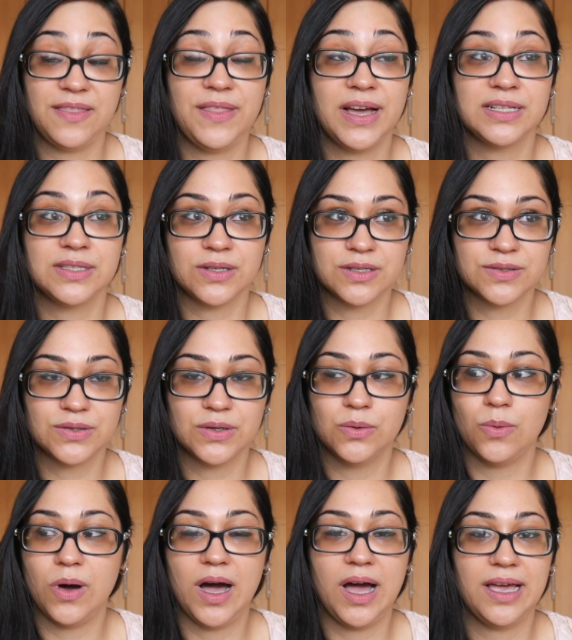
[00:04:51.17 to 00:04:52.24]
And that's
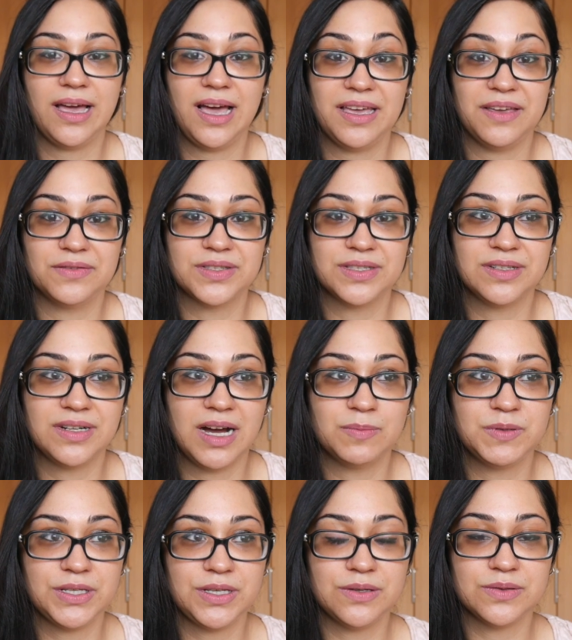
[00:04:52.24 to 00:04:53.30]
also why I've
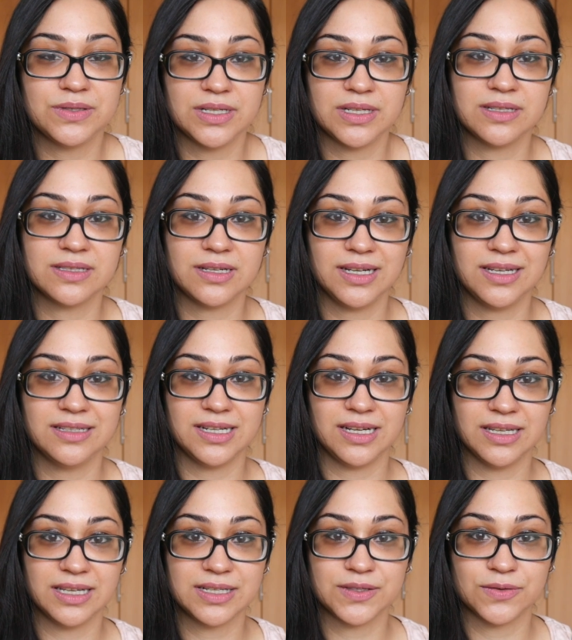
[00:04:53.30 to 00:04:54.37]
stopped using
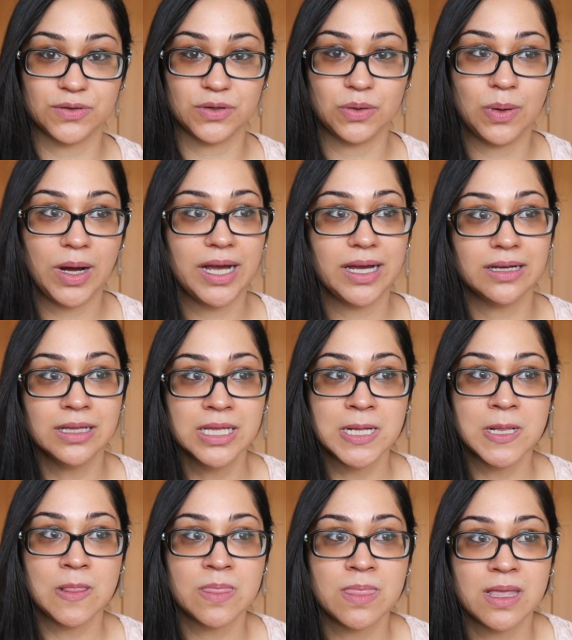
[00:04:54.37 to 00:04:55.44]
psychedelics for a while.
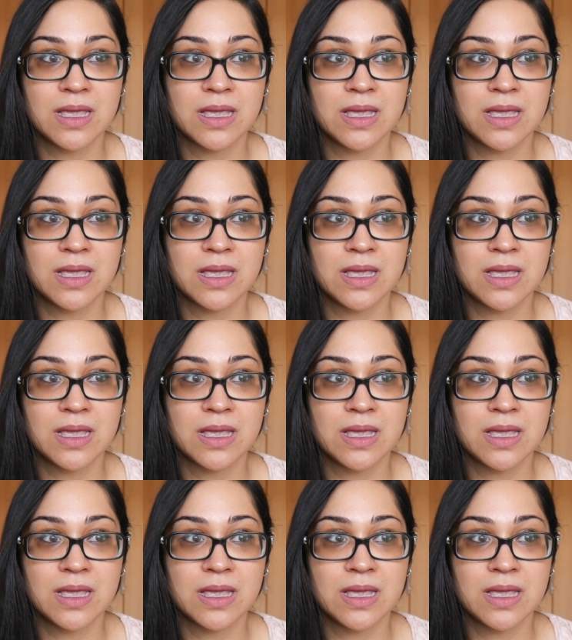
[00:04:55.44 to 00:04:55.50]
